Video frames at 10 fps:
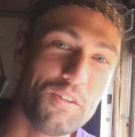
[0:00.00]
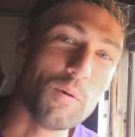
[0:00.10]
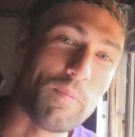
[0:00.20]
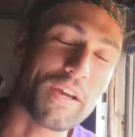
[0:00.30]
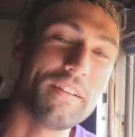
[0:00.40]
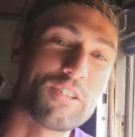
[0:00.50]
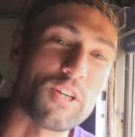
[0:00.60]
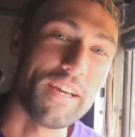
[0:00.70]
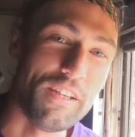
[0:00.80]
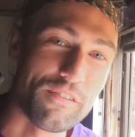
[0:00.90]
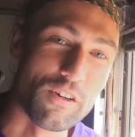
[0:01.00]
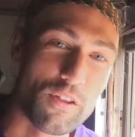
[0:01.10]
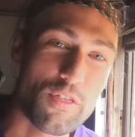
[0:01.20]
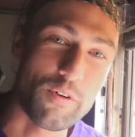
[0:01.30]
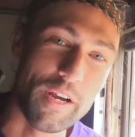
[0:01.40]
you're booking the train, you've
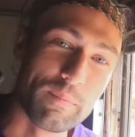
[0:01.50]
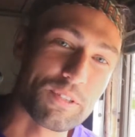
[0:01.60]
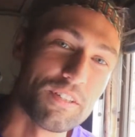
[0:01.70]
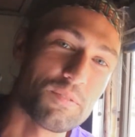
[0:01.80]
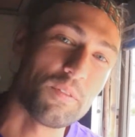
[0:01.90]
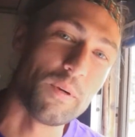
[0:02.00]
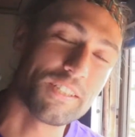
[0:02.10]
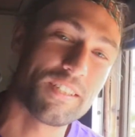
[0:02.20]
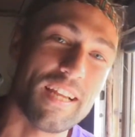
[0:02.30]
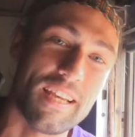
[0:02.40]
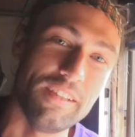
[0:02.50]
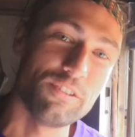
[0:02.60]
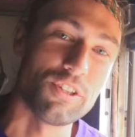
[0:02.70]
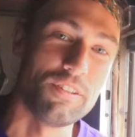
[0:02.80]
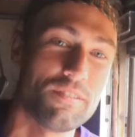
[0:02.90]
got 3 options with which ticket
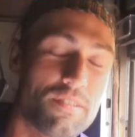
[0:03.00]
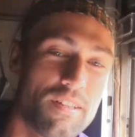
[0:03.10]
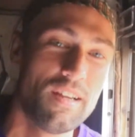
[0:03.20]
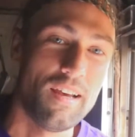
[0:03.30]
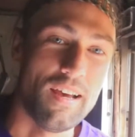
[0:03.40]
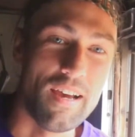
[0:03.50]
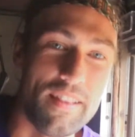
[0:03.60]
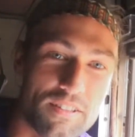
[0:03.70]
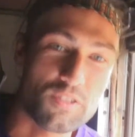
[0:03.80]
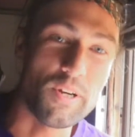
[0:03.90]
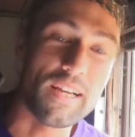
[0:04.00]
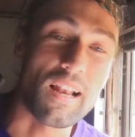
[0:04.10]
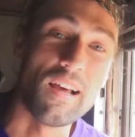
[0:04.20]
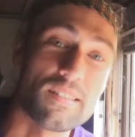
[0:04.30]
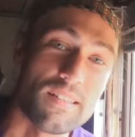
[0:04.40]
you choose. There's 3
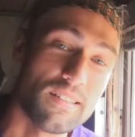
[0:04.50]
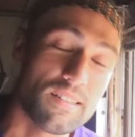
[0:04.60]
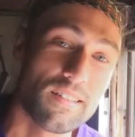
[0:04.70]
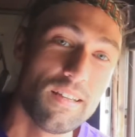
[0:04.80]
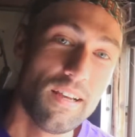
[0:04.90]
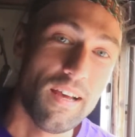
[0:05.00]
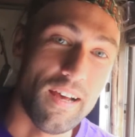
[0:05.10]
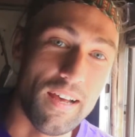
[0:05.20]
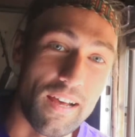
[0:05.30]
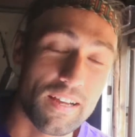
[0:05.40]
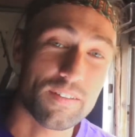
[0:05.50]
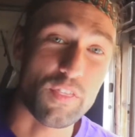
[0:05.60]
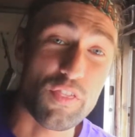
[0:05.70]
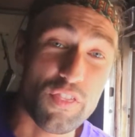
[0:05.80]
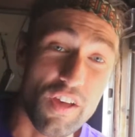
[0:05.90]
classes.
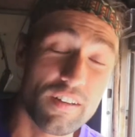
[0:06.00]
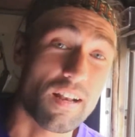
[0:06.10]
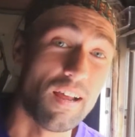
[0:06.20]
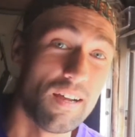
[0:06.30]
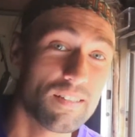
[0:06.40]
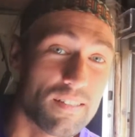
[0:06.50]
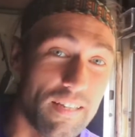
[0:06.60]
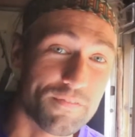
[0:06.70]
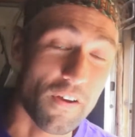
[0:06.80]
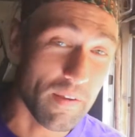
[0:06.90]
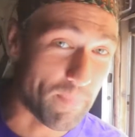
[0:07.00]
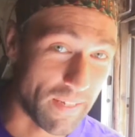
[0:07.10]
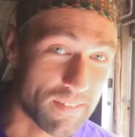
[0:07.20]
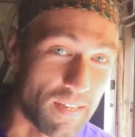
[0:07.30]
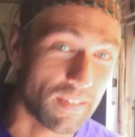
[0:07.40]
The third class is very
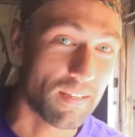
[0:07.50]
basic,